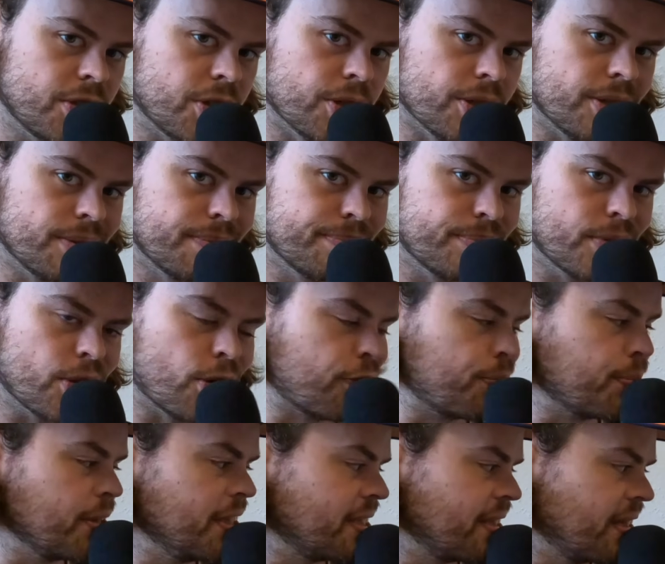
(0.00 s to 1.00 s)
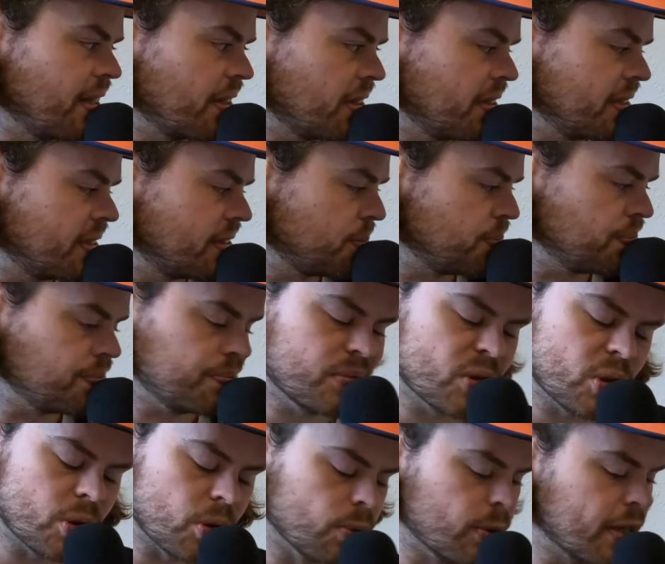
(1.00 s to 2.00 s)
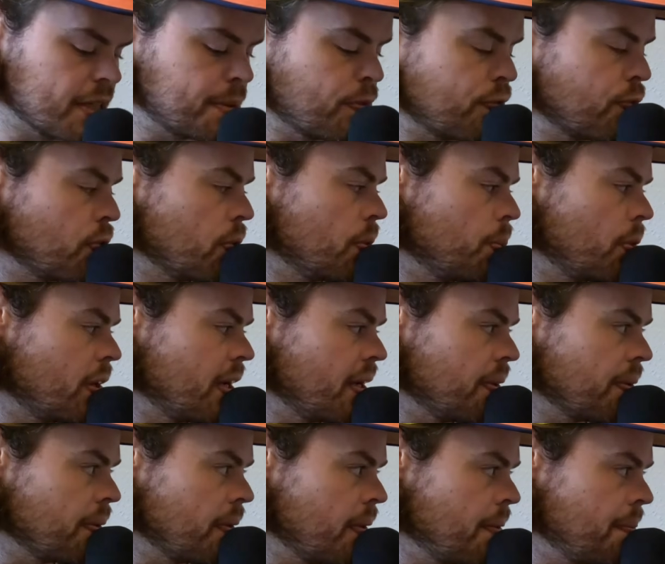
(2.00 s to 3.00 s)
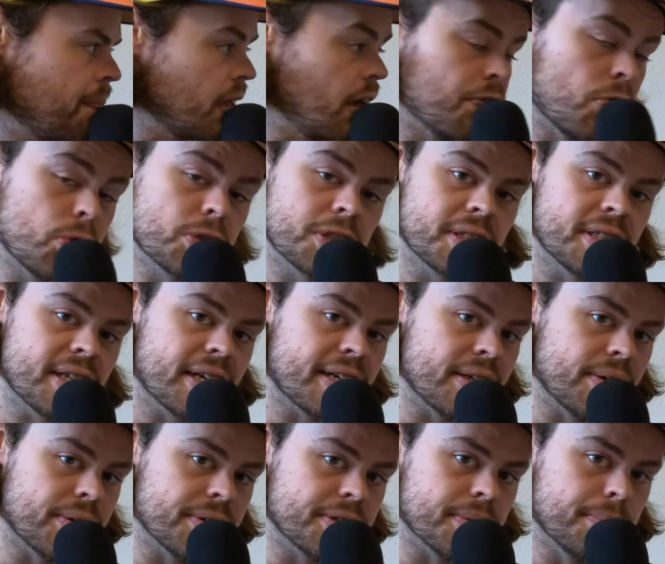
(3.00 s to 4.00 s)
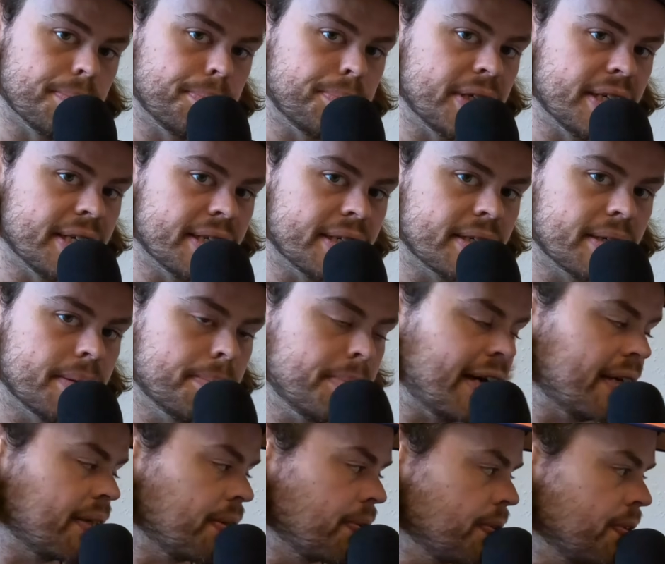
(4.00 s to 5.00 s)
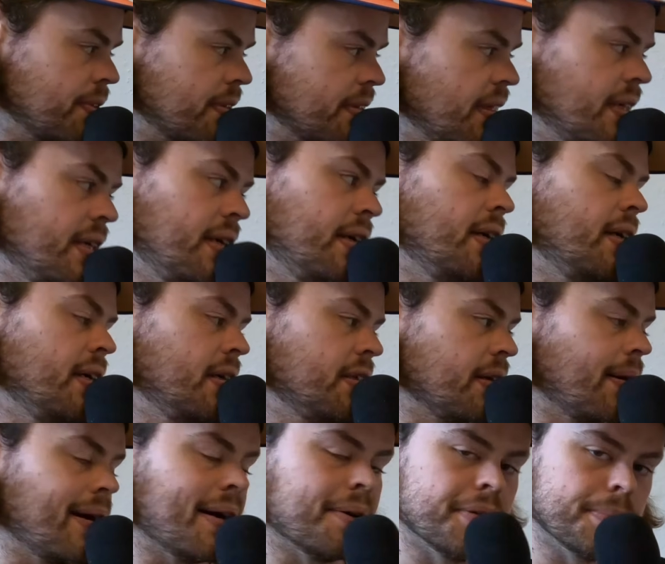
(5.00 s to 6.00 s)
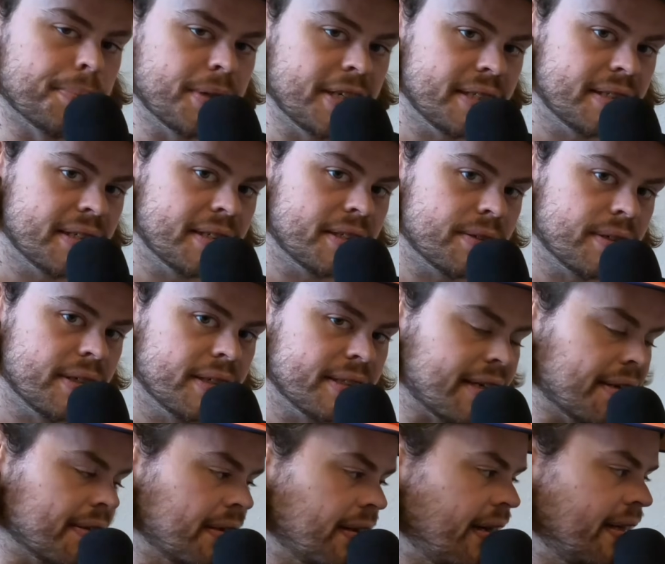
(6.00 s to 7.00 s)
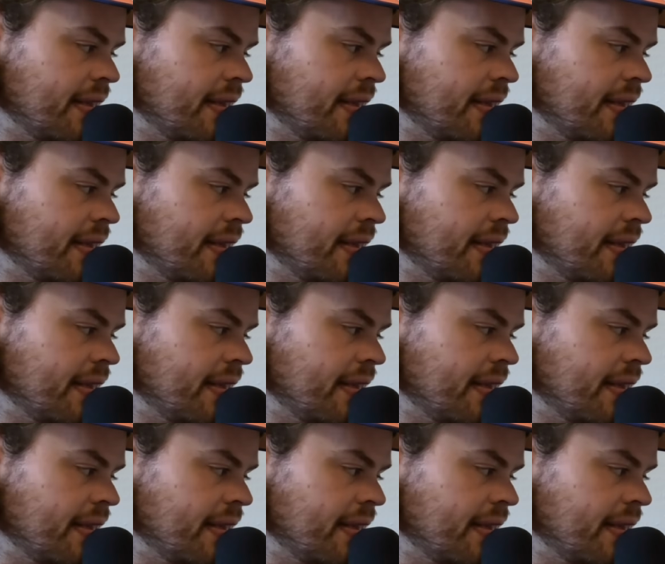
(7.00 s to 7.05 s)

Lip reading: good off-piste nuggets. Always perform well. I've also taken it on some big pedals. So out in the Peak District, out in the